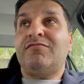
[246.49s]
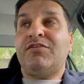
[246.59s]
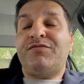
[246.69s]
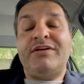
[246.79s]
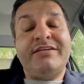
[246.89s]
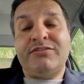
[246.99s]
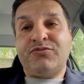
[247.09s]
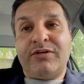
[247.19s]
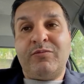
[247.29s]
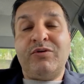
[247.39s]
fulfill his
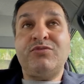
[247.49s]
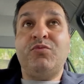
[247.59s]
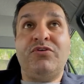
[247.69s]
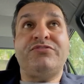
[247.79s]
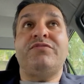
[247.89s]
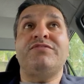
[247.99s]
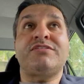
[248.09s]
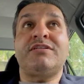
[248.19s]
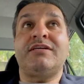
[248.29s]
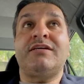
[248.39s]
dream, which was
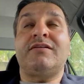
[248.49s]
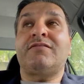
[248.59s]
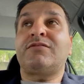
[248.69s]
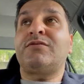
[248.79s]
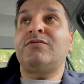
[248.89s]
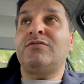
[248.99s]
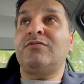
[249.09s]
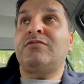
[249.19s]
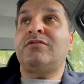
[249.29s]
obviously to,